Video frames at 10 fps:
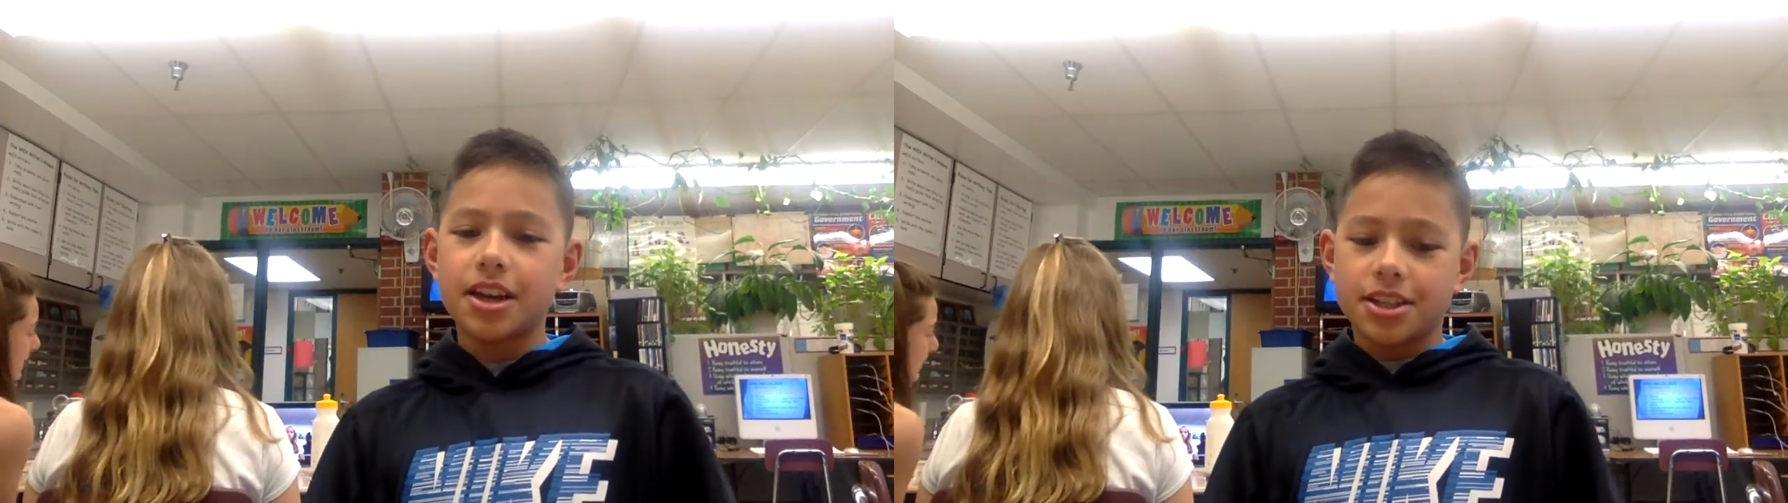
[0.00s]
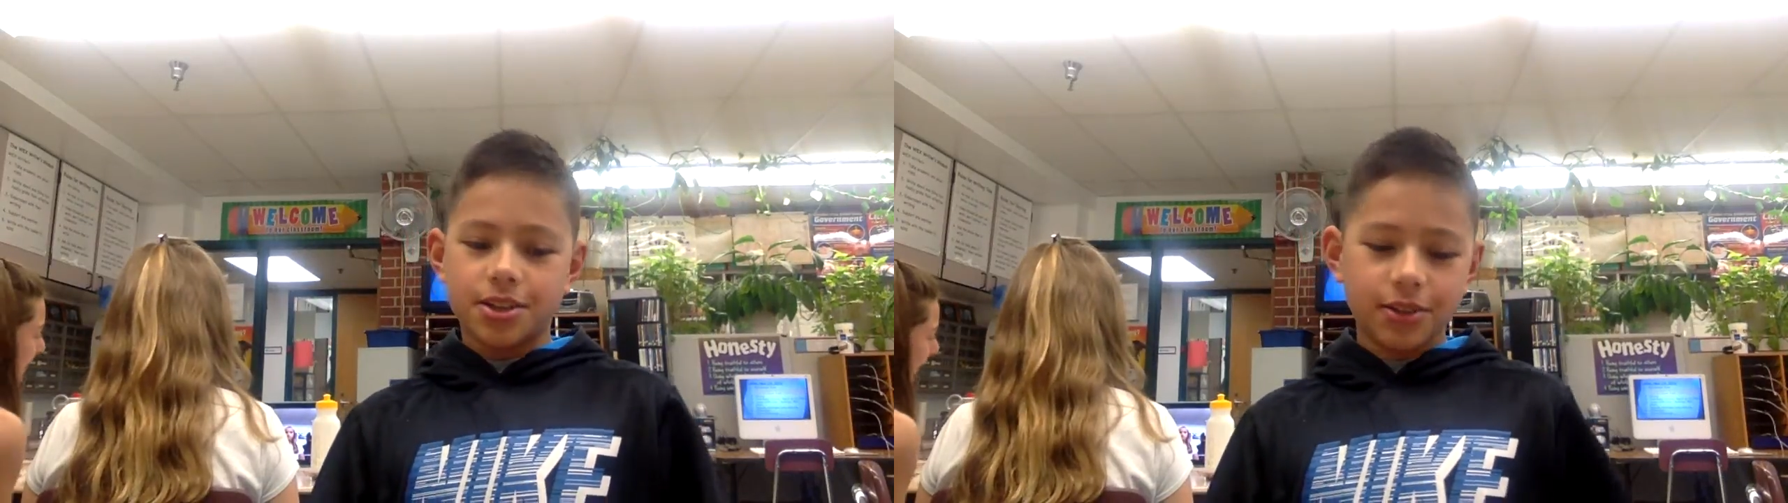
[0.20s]

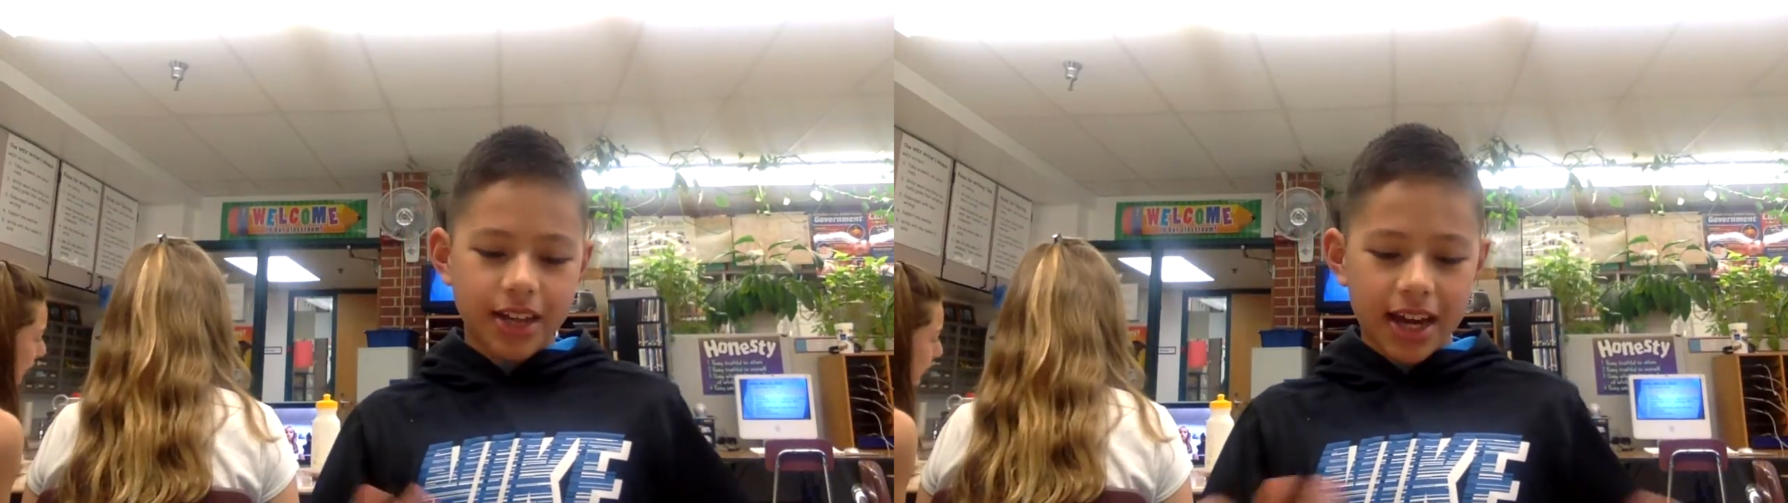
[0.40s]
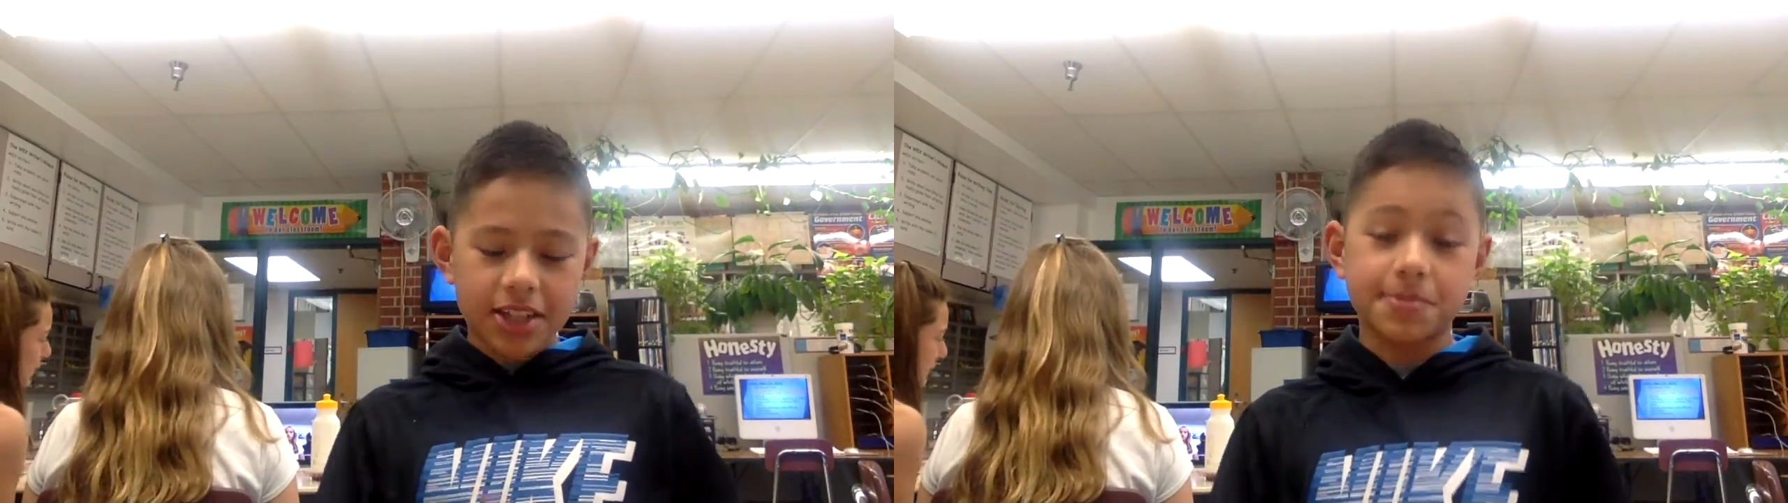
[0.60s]
So
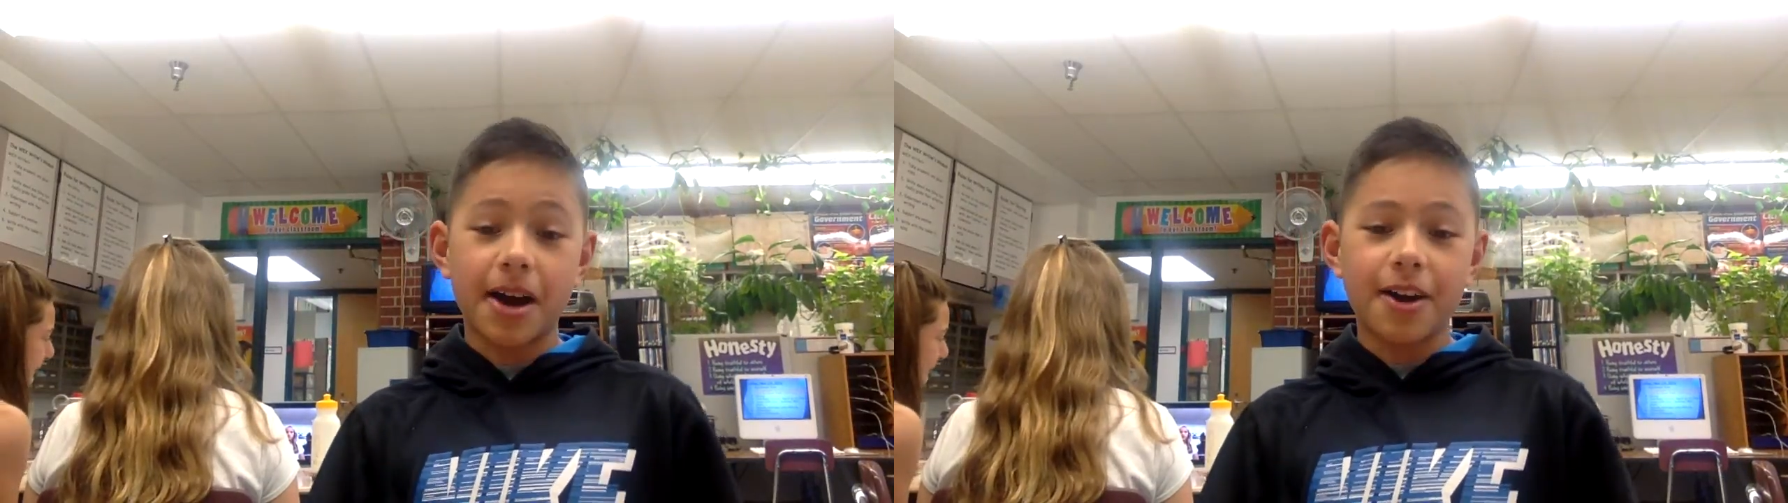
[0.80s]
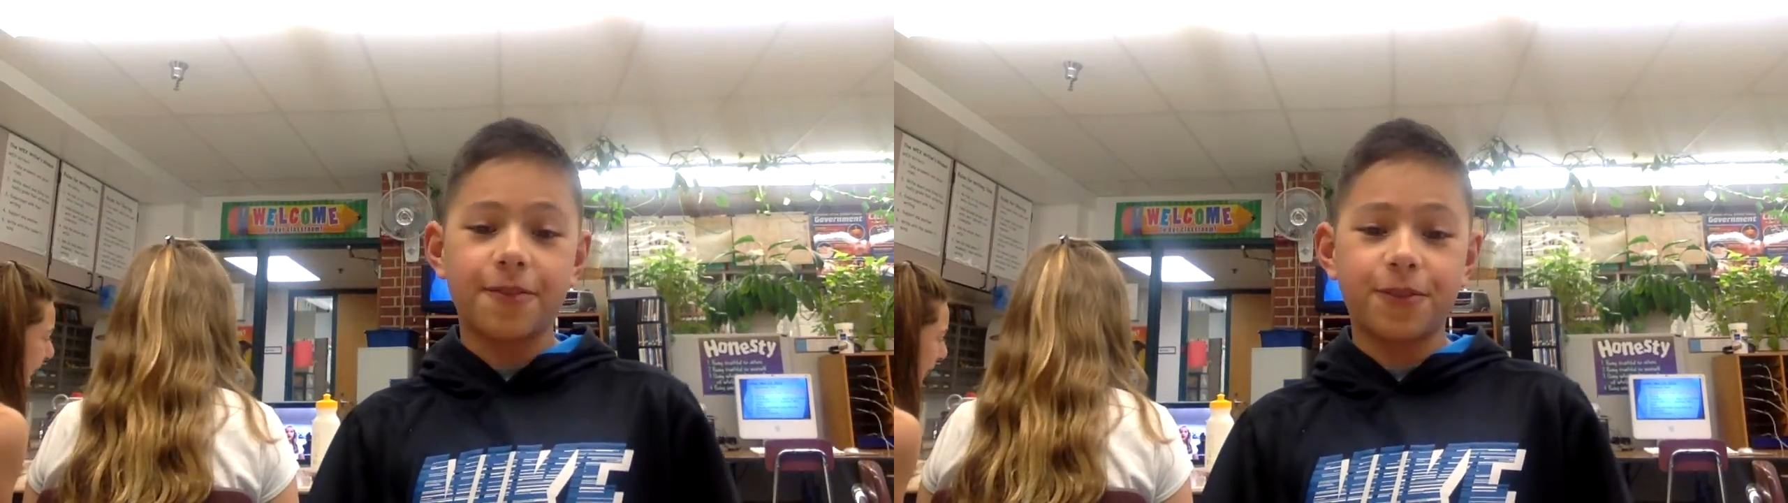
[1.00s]
that is
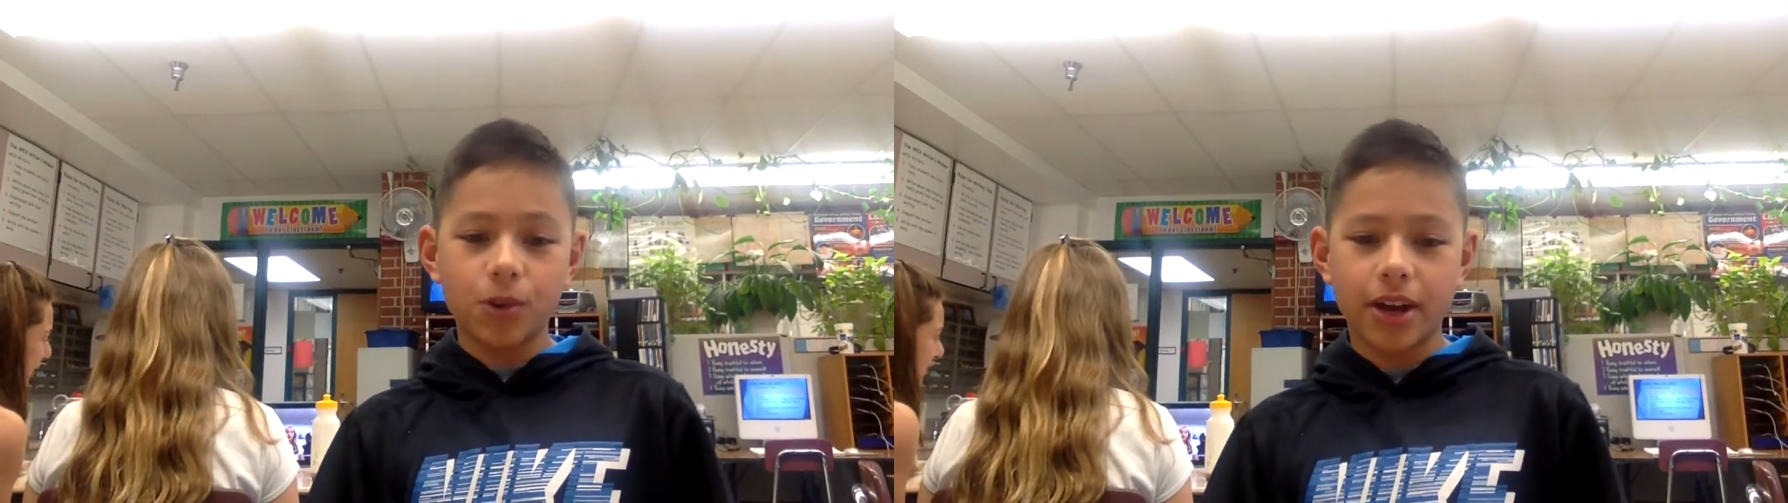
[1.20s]
my full